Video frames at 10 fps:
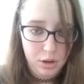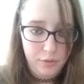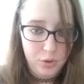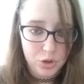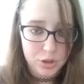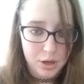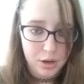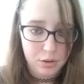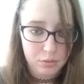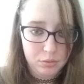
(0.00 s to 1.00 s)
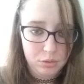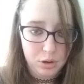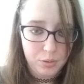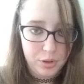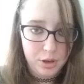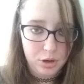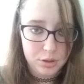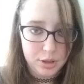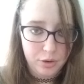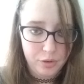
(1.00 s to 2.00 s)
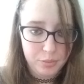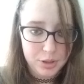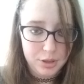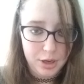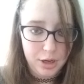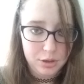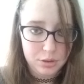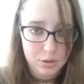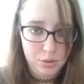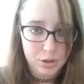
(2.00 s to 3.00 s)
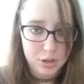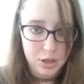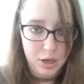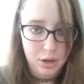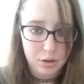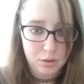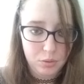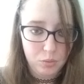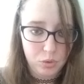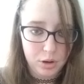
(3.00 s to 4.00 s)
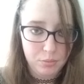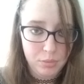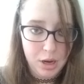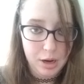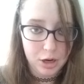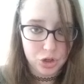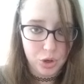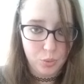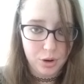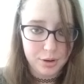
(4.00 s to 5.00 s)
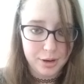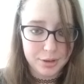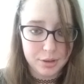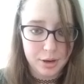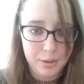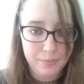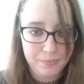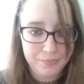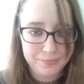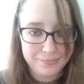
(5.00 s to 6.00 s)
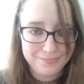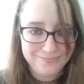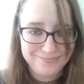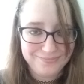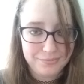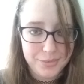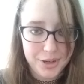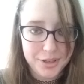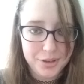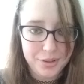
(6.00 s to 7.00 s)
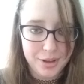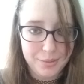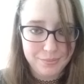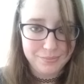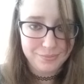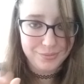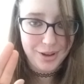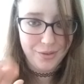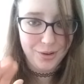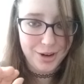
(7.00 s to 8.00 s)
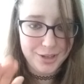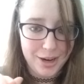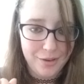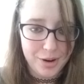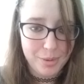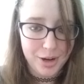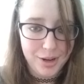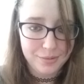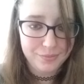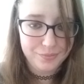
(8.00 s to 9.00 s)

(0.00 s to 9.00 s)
if you just kind of look within yourself and mistakes, you can see what may actually work next time. But until then, have a great day, everybody.